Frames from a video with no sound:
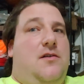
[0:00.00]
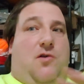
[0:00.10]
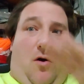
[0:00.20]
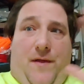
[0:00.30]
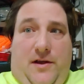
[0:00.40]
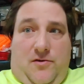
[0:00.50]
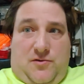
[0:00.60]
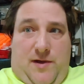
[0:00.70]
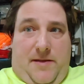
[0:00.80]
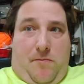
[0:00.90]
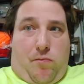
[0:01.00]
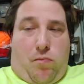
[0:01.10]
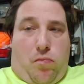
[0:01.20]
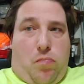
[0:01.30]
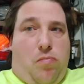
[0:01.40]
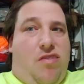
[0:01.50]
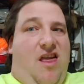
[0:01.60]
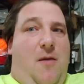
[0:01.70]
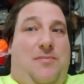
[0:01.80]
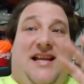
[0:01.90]
So all that goes away,
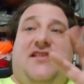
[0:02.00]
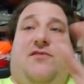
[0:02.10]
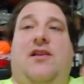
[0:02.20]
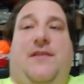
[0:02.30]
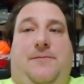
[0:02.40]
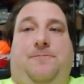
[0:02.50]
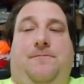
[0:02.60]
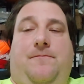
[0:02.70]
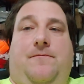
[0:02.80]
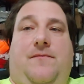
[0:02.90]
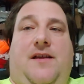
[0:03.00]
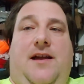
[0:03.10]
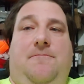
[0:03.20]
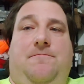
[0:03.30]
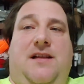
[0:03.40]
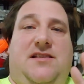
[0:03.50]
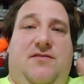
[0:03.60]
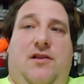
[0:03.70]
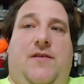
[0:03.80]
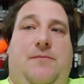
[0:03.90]
but that's irrelevant. Okay, that's
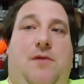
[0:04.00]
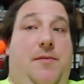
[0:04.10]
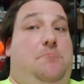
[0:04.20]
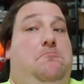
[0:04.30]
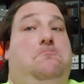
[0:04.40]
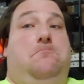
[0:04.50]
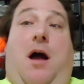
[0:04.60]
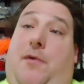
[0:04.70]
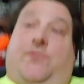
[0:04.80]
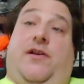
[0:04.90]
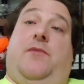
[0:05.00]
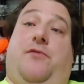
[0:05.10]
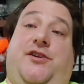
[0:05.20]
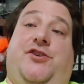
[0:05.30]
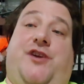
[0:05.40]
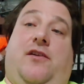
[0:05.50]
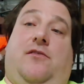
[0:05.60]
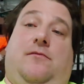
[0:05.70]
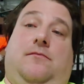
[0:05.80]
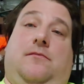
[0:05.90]
irrelevant. I mean, I'm a three D printing
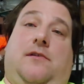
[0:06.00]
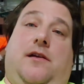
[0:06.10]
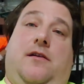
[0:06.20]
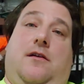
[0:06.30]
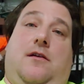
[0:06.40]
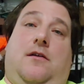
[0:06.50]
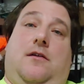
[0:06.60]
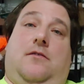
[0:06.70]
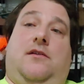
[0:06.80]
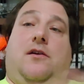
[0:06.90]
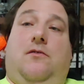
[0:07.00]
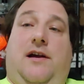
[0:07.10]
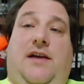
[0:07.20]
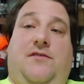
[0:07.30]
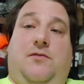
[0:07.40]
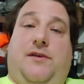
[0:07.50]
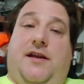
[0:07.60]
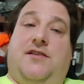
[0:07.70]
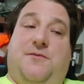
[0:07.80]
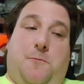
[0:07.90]
channel. Okay, what the hell do I have to do with
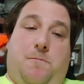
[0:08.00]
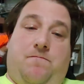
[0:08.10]
kids?